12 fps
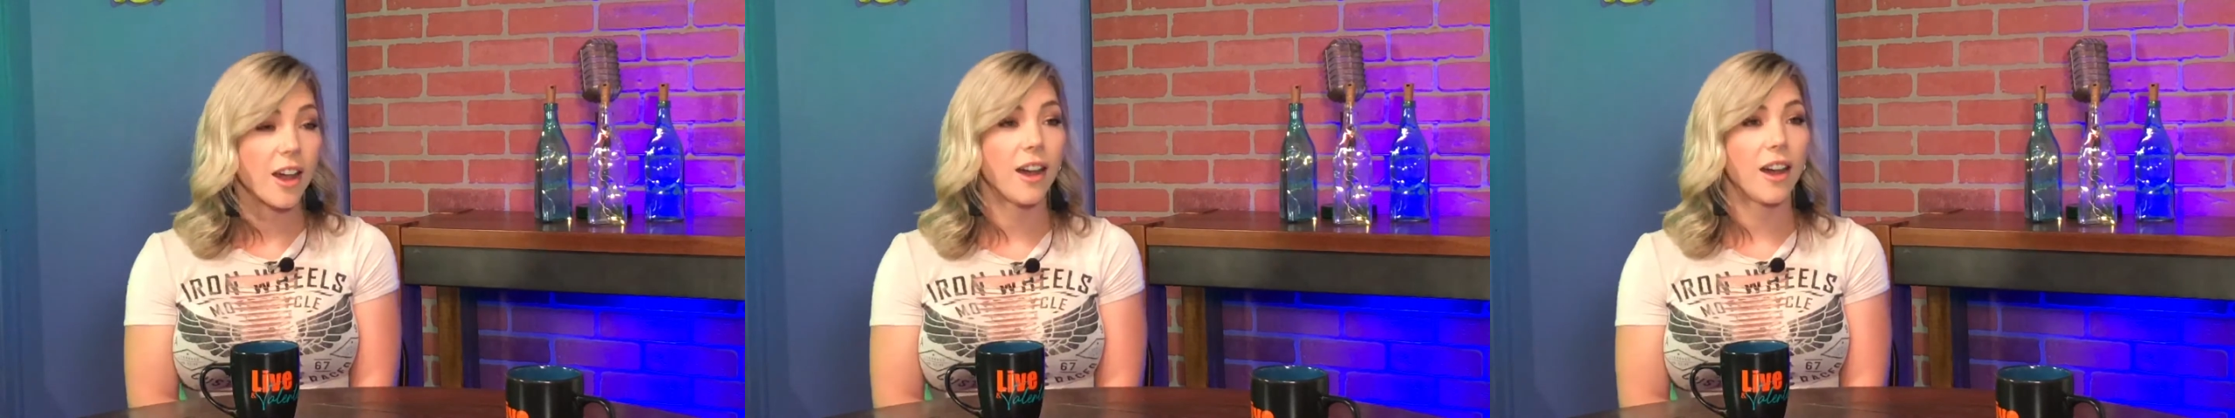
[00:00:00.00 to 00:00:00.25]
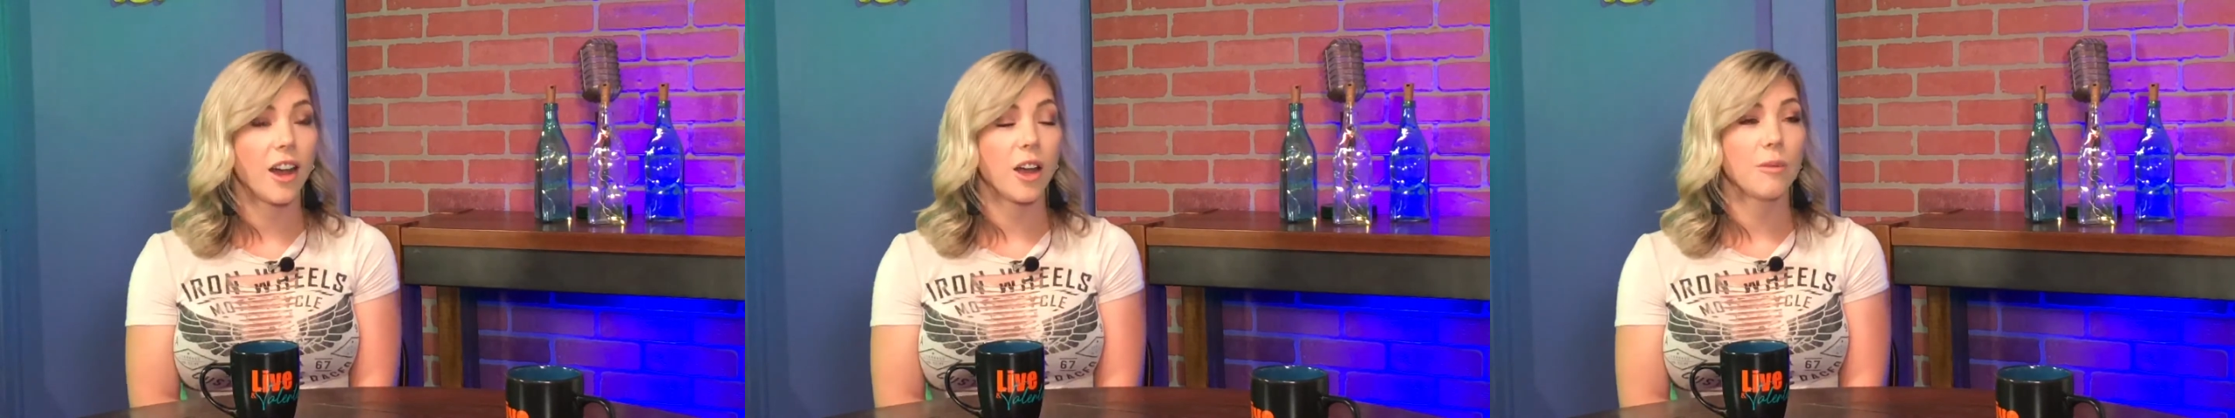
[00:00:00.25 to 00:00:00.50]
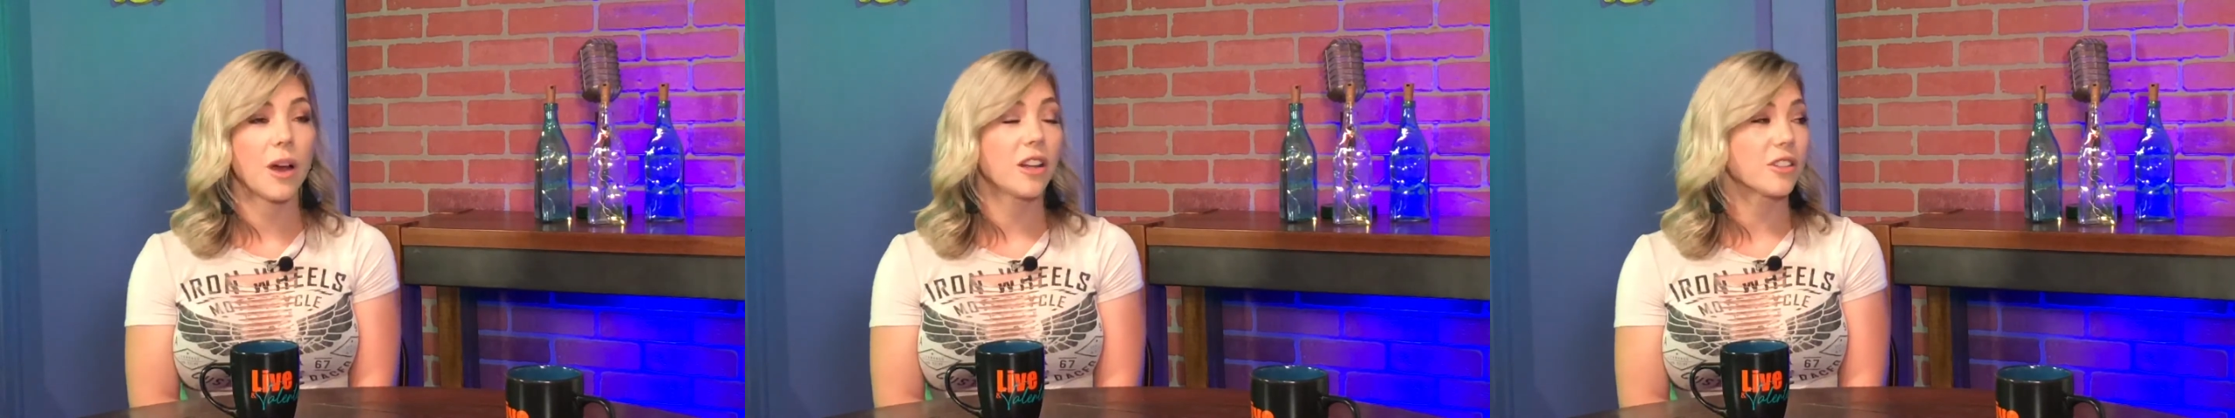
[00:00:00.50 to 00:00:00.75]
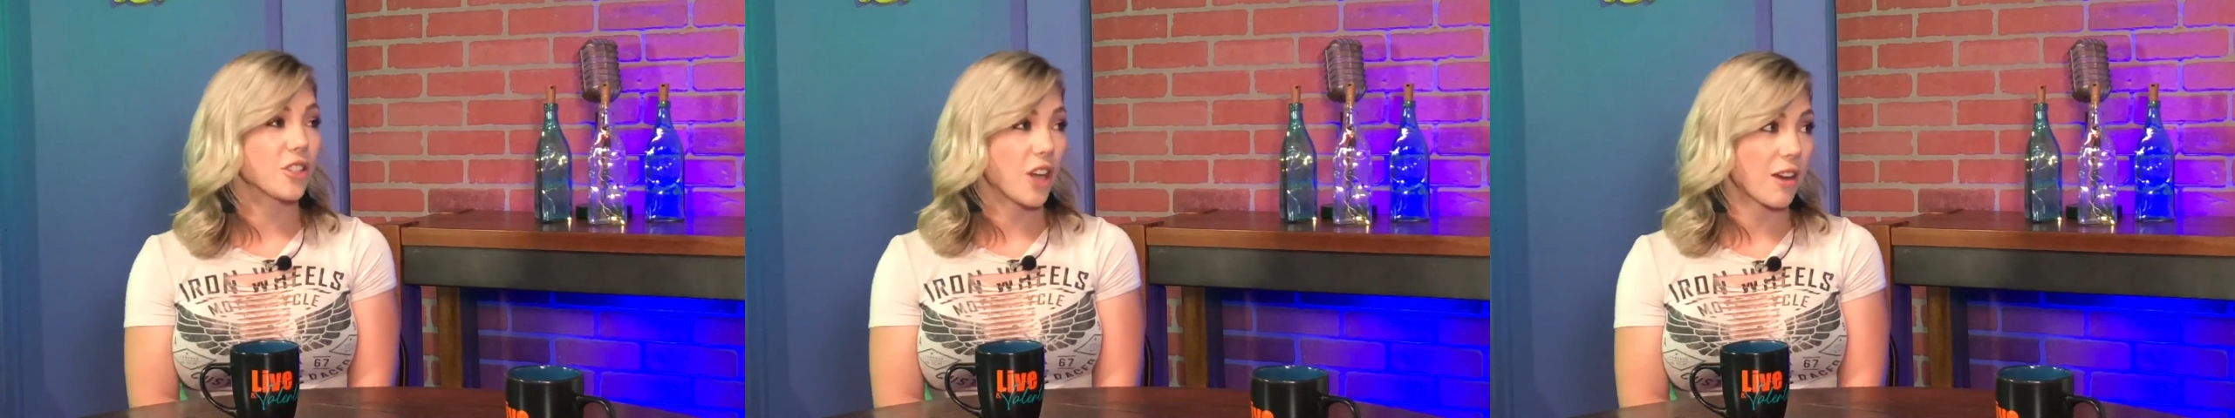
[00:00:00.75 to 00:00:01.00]
Um,
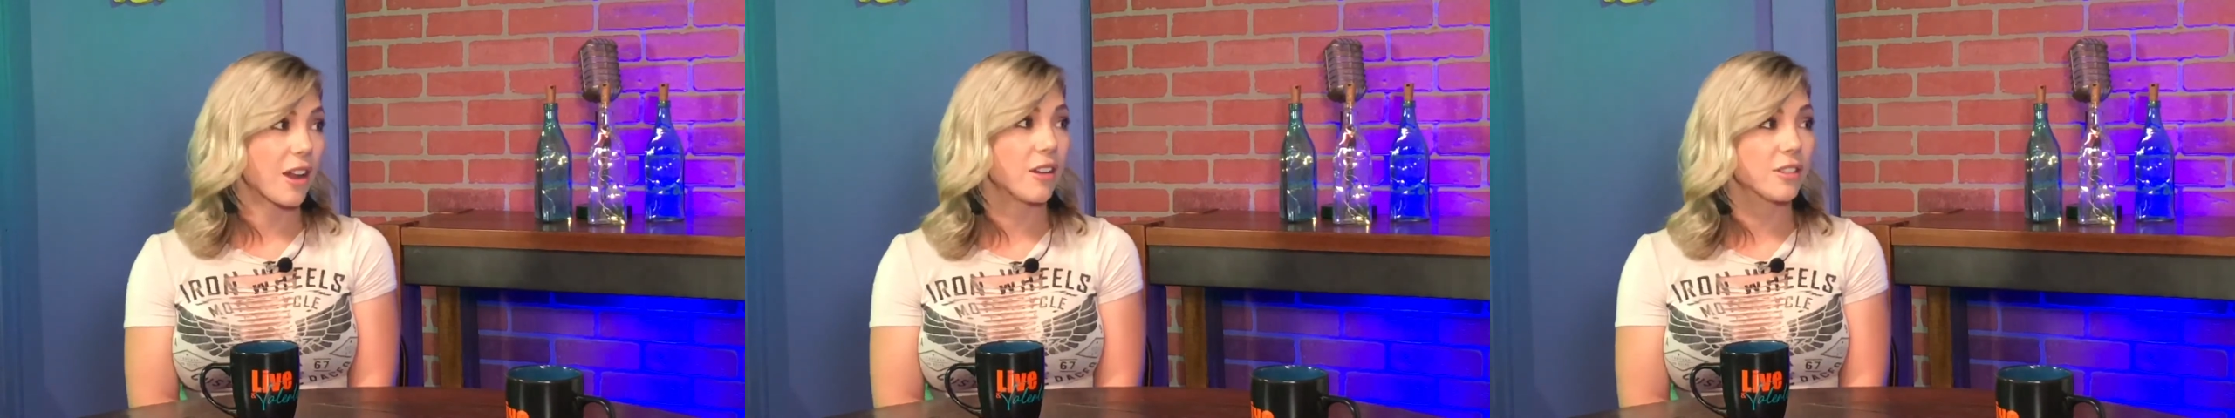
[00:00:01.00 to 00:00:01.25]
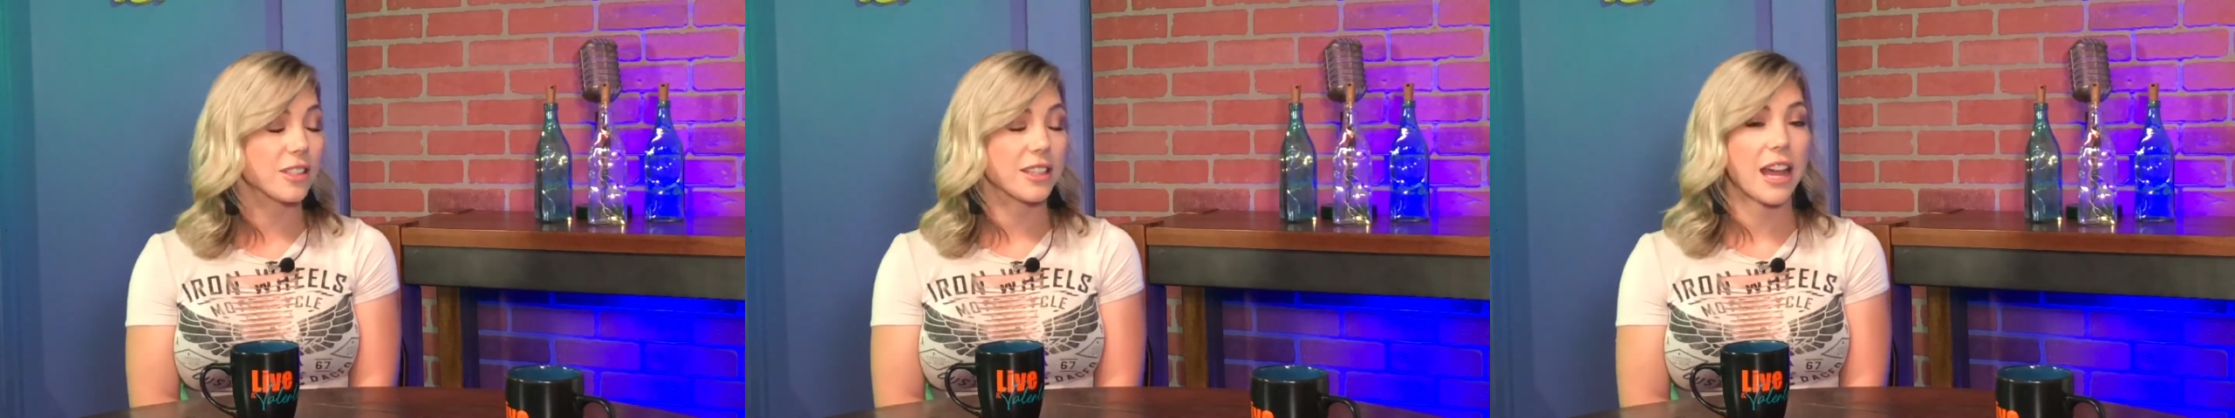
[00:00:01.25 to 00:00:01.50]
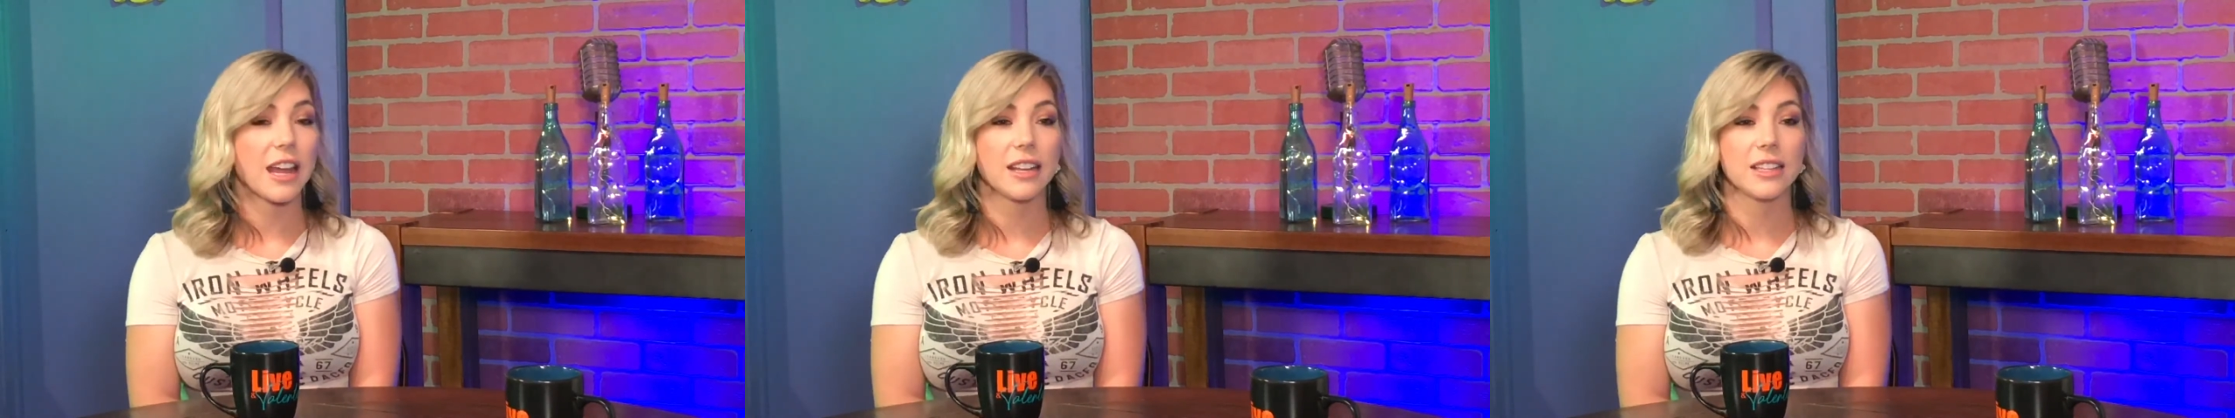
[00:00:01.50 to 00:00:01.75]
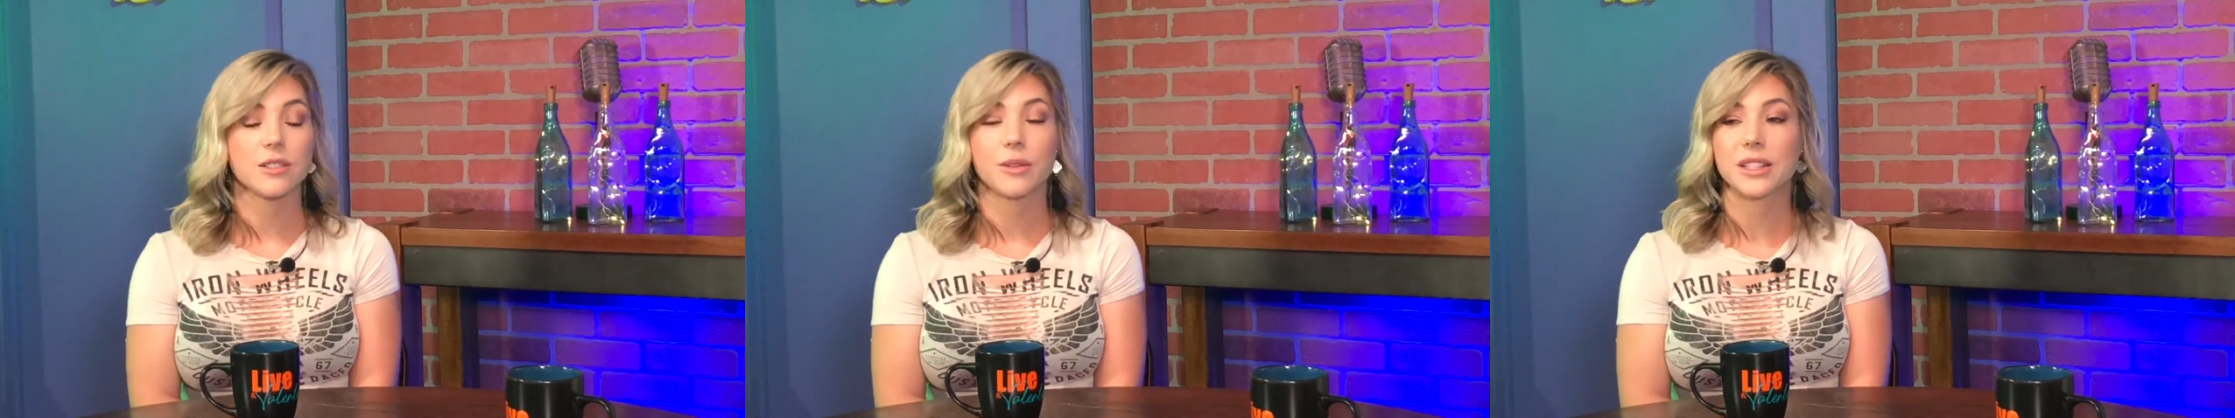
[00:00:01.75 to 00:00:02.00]
I'll shout out, that
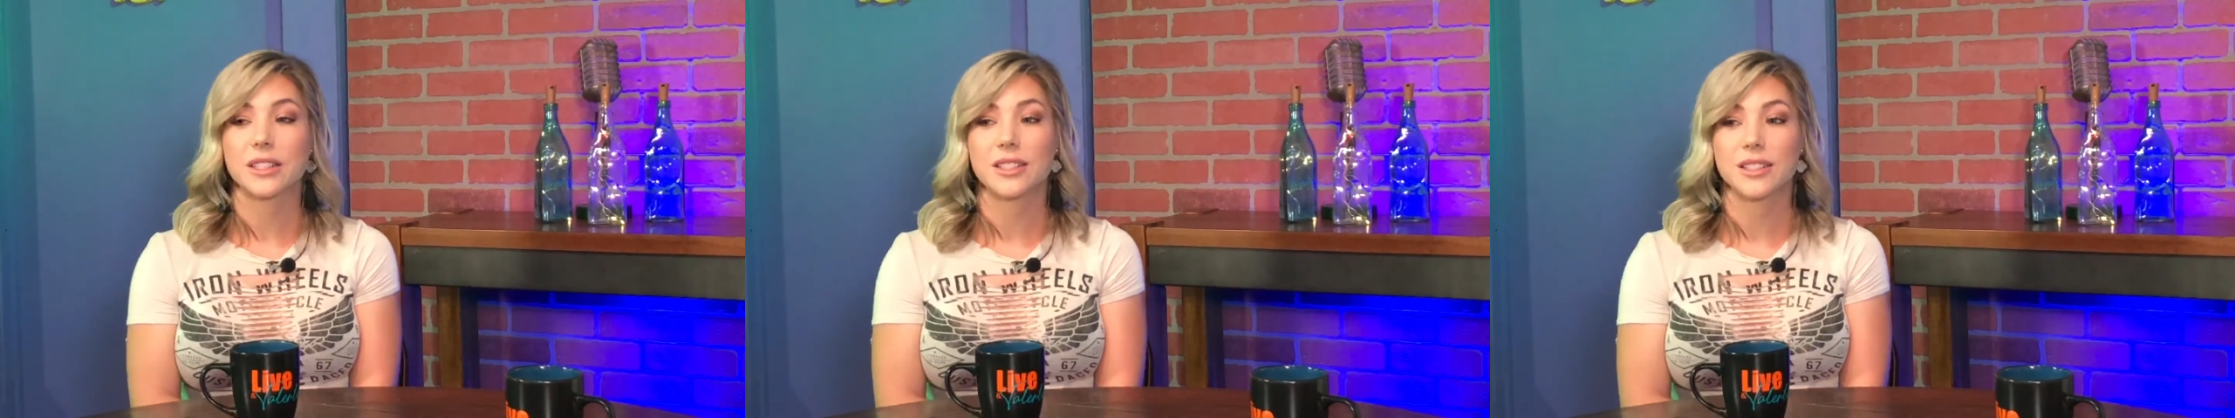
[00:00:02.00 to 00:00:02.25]
is yeah. with